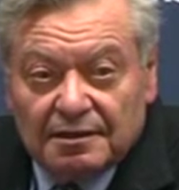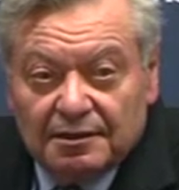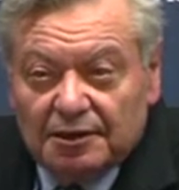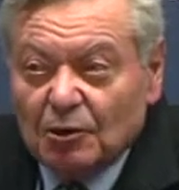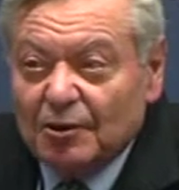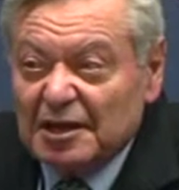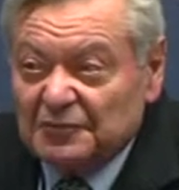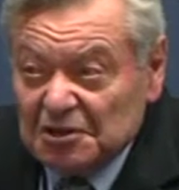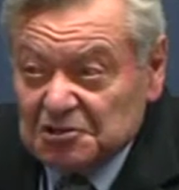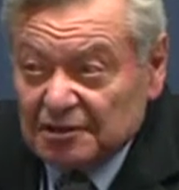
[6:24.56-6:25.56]

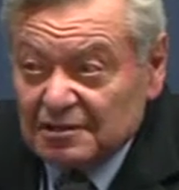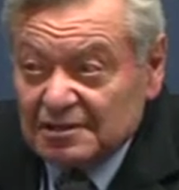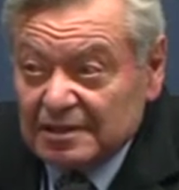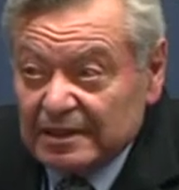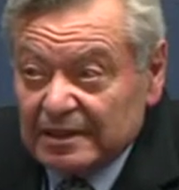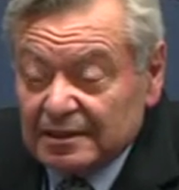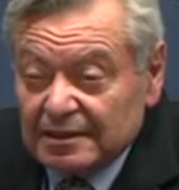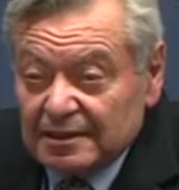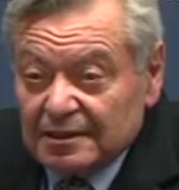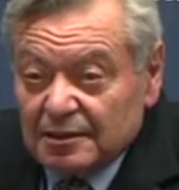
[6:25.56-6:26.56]
efficient,
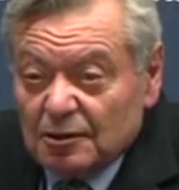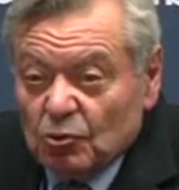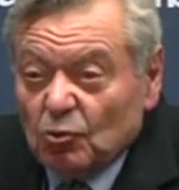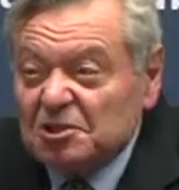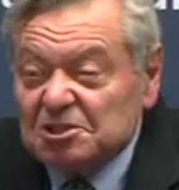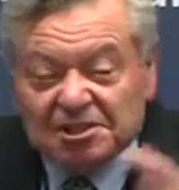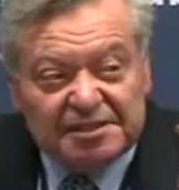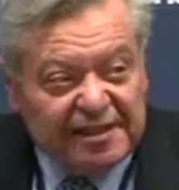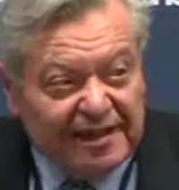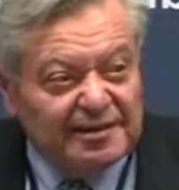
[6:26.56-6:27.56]

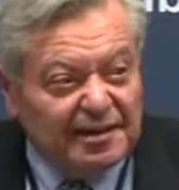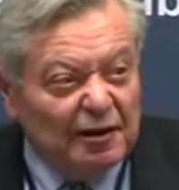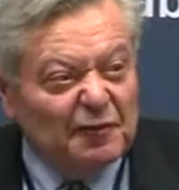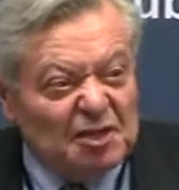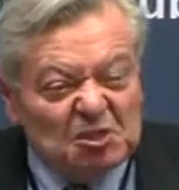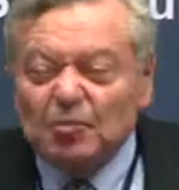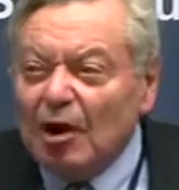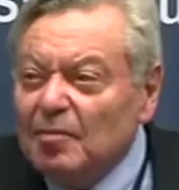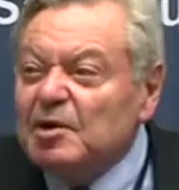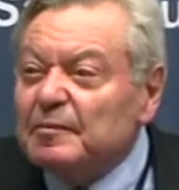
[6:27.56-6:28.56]
which take care of this
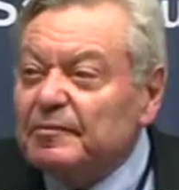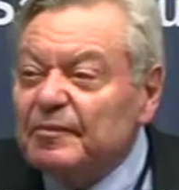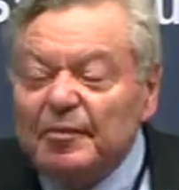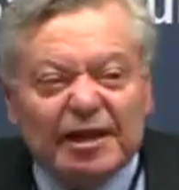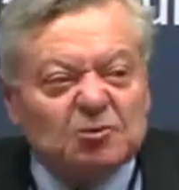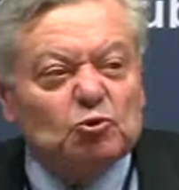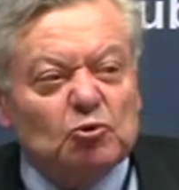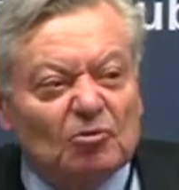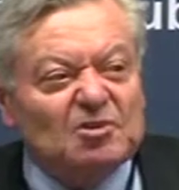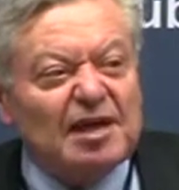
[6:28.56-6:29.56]
problem, that you
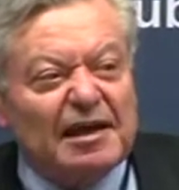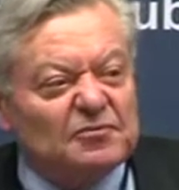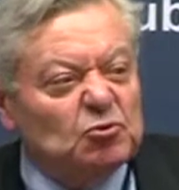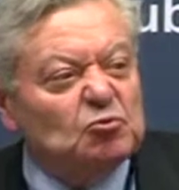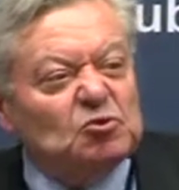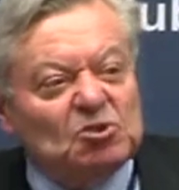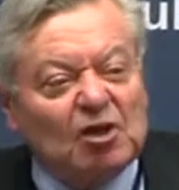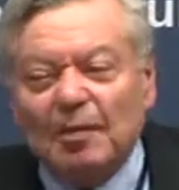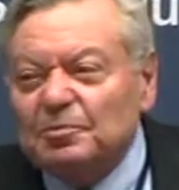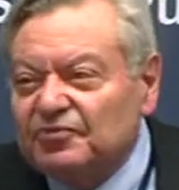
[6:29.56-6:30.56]
don't have to
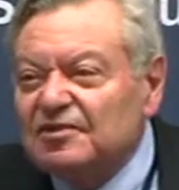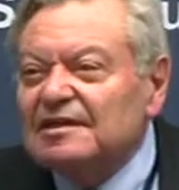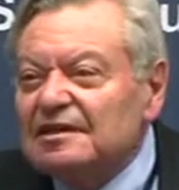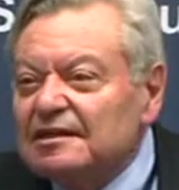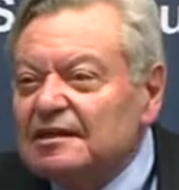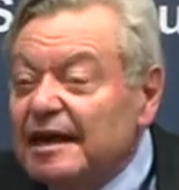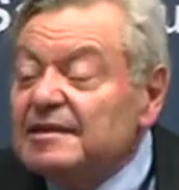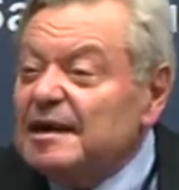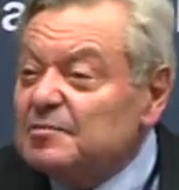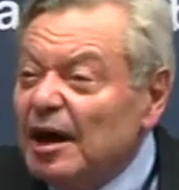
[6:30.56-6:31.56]
stop.
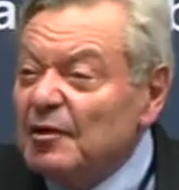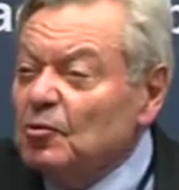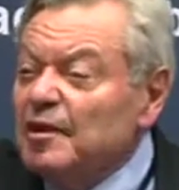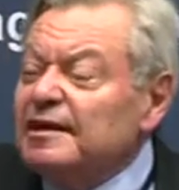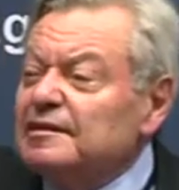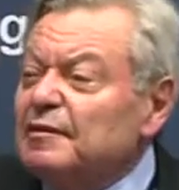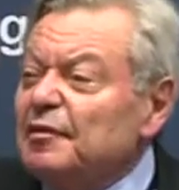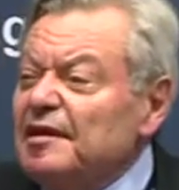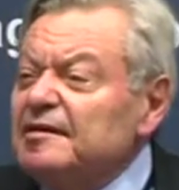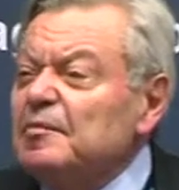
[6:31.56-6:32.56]
And by the way,
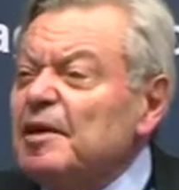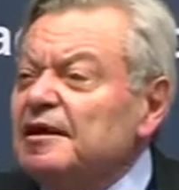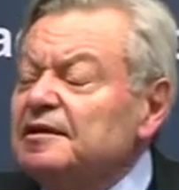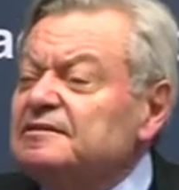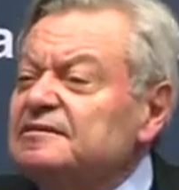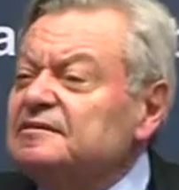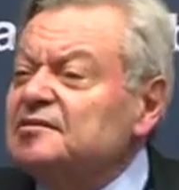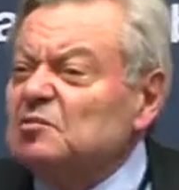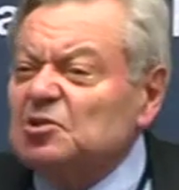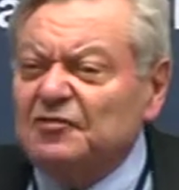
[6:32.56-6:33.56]
think about it in
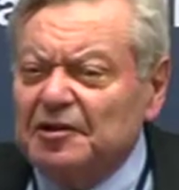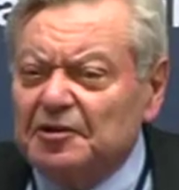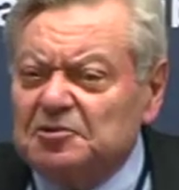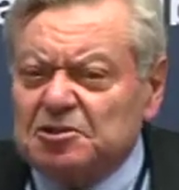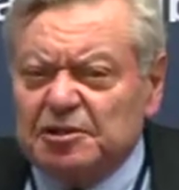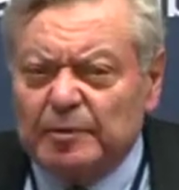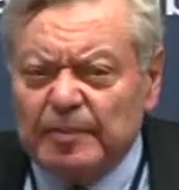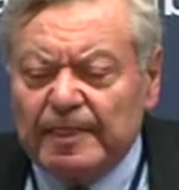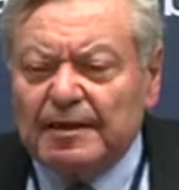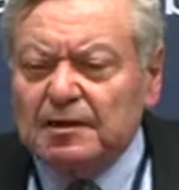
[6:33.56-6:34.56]
terms of energy.
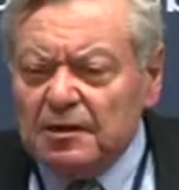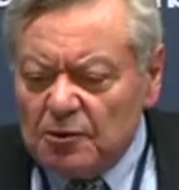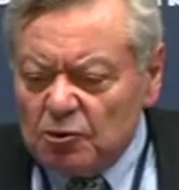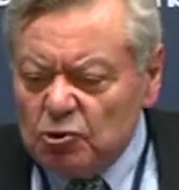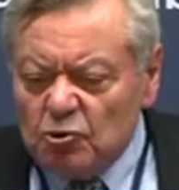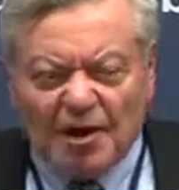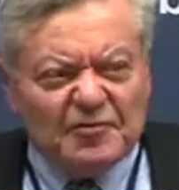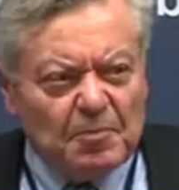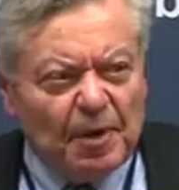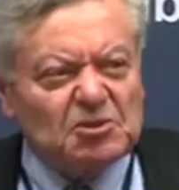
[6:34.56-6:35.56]
You have
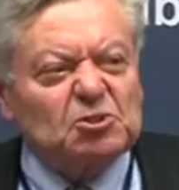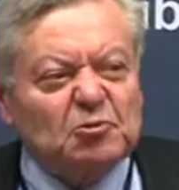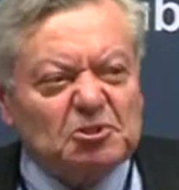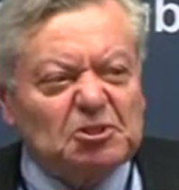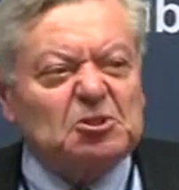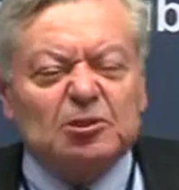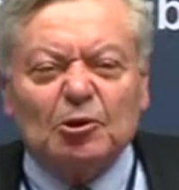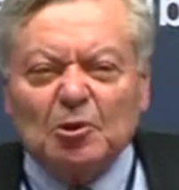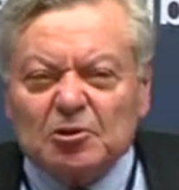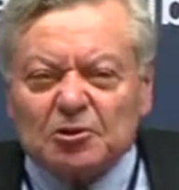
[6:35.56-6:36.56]
a bus which is
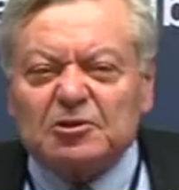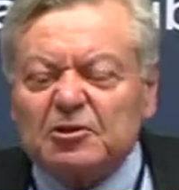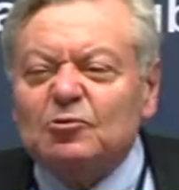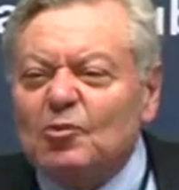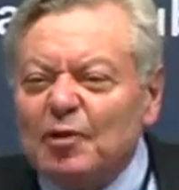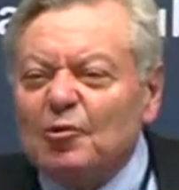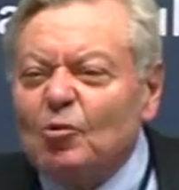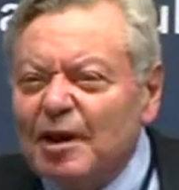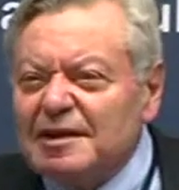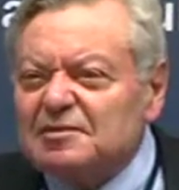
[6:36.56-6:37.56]
loaded with a
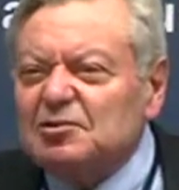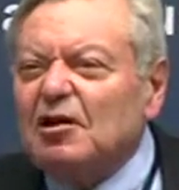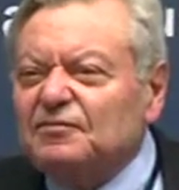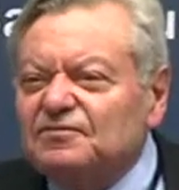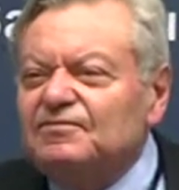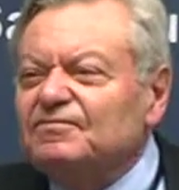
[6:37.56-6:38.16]
weight of,